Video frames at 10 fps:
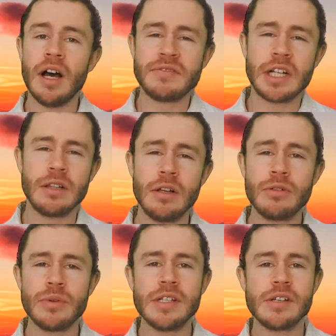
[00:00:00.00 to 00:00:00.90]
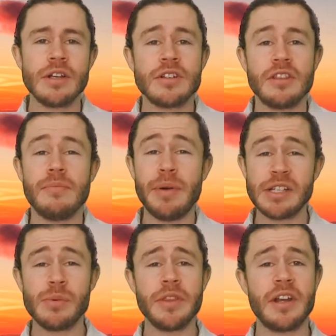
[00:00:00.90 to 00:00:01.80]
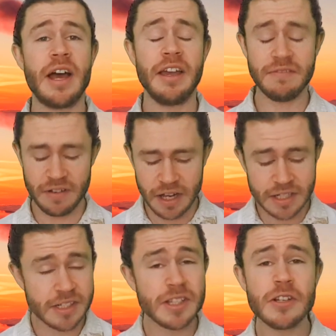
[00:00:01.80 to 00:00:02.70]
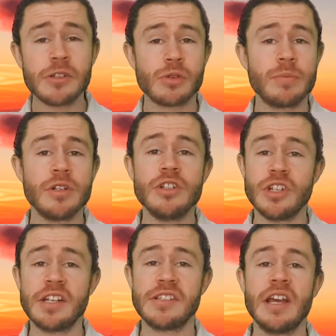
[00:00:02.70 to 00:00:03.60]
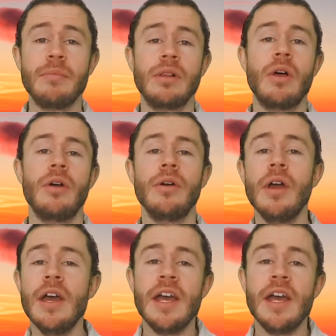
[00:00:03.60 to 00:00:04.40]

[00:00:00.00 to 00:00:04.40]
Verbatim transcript: I've done a lot of research and the best one that I could find is in the description just down below.